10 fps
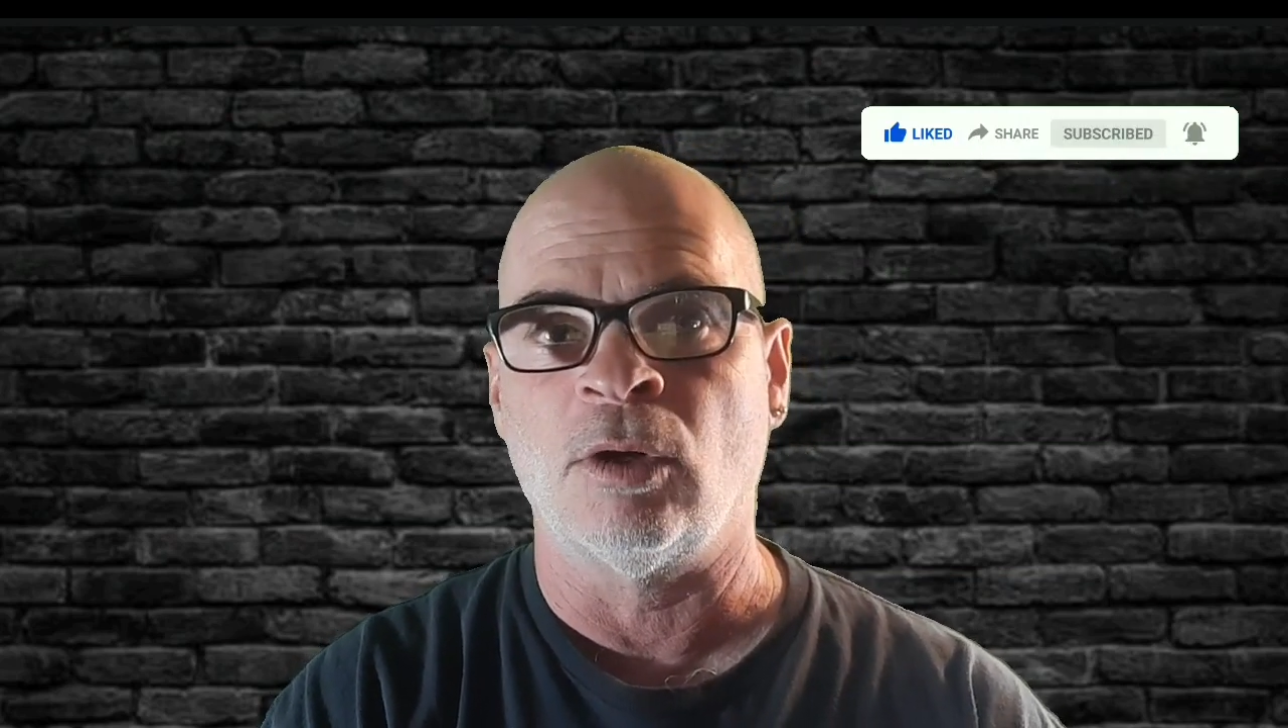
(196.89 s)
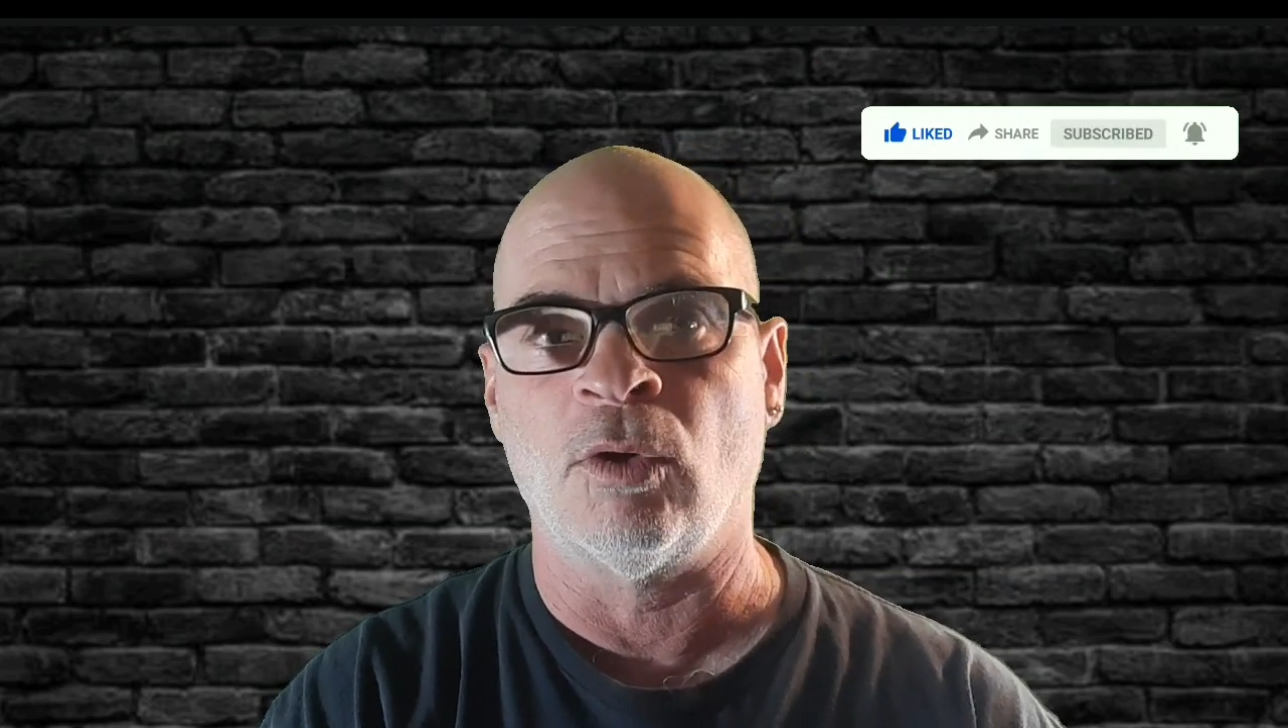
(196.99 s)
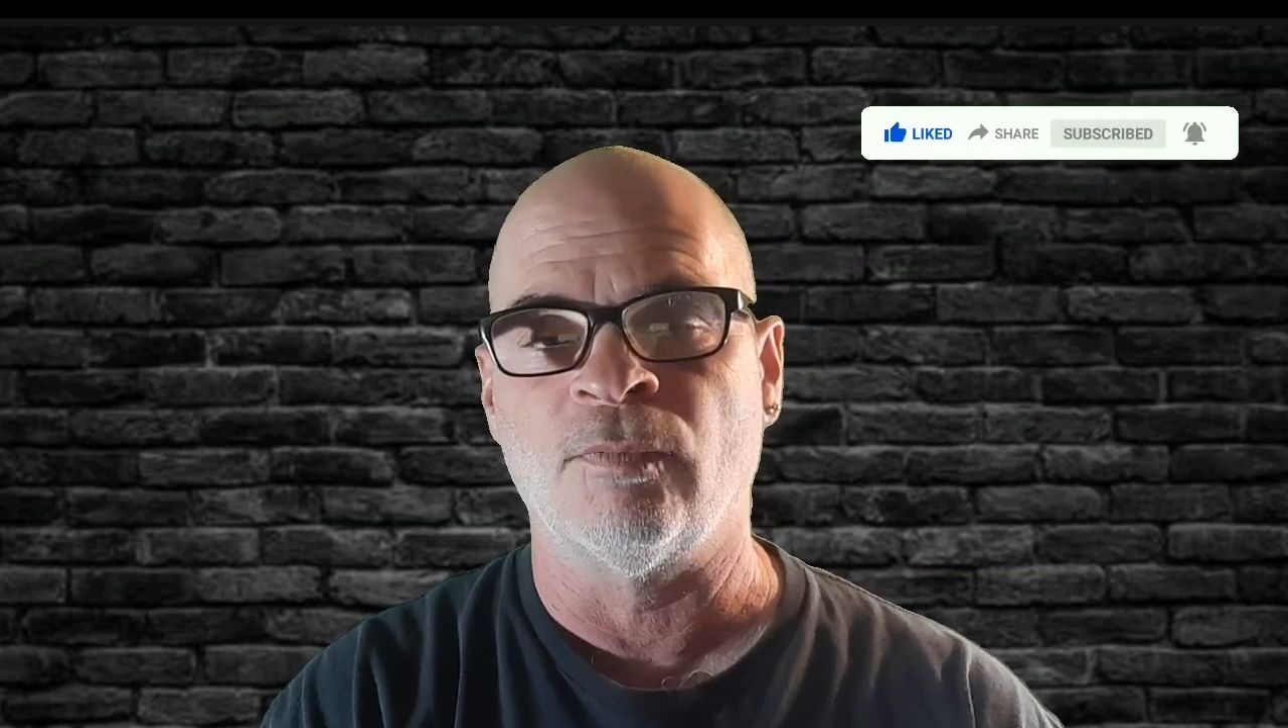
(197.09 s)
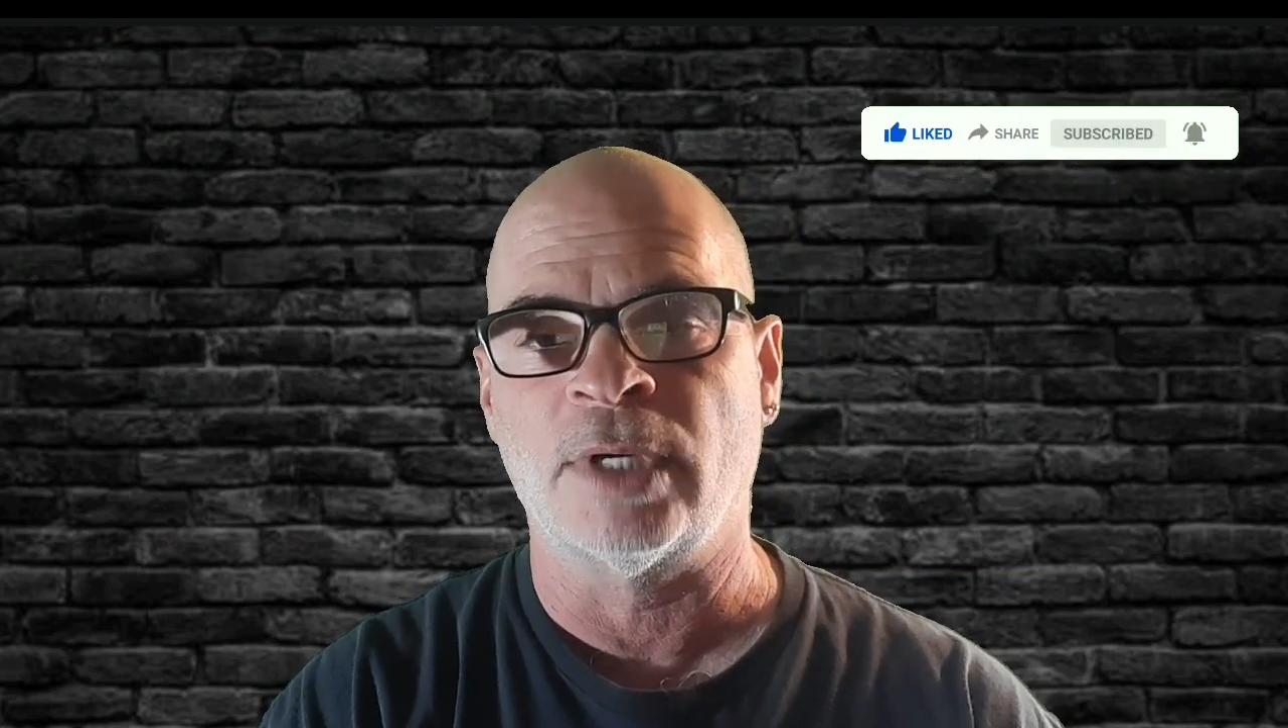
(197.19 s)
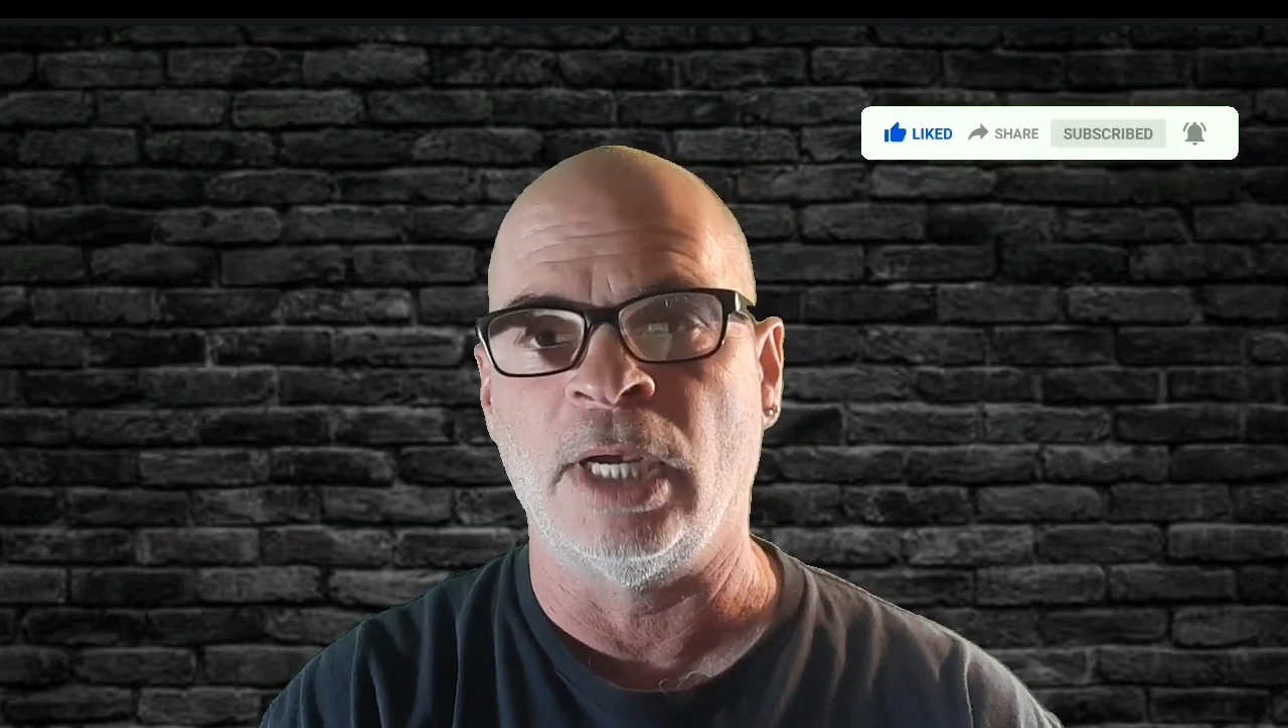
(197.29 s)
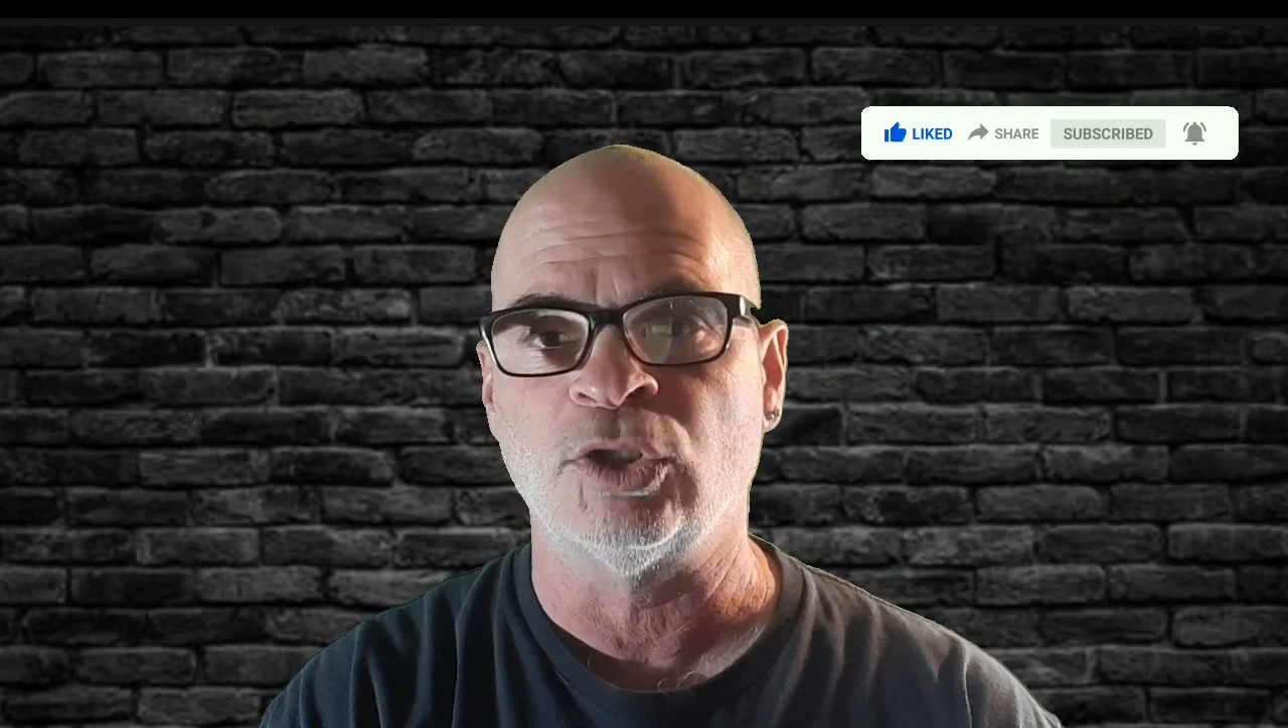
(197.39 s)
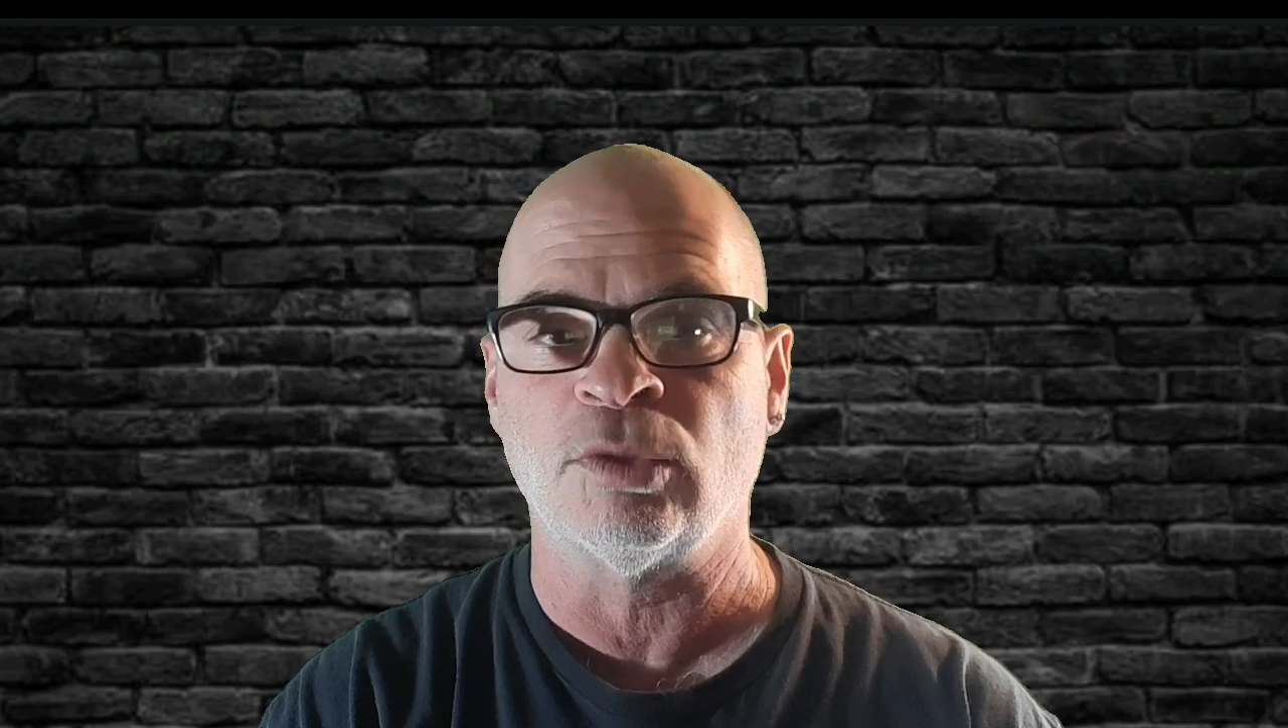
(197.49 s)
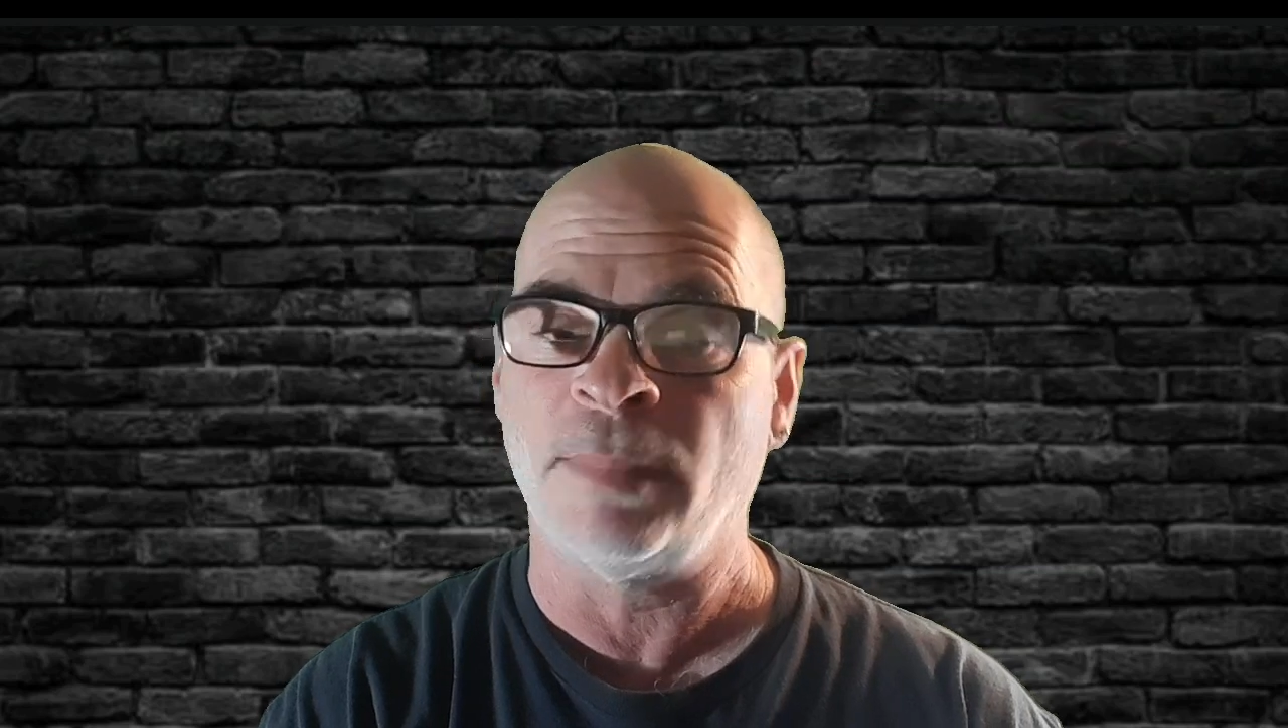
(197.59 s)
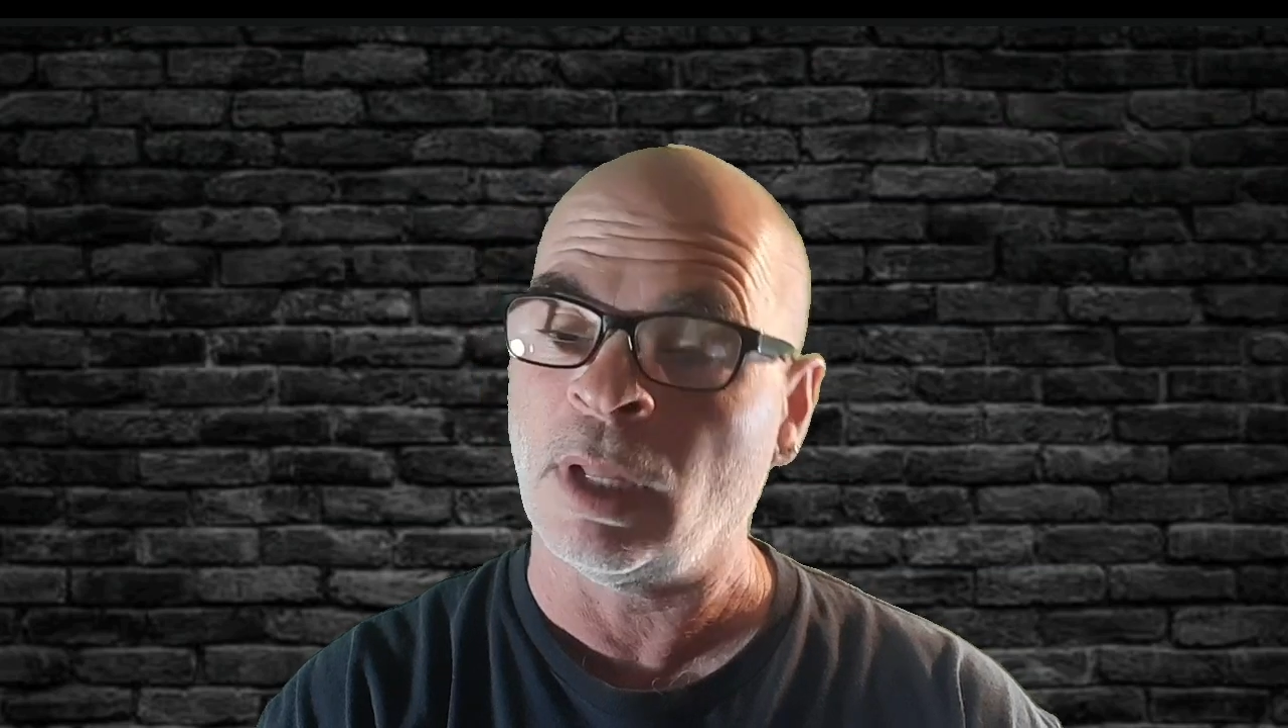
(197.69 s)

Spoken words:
notification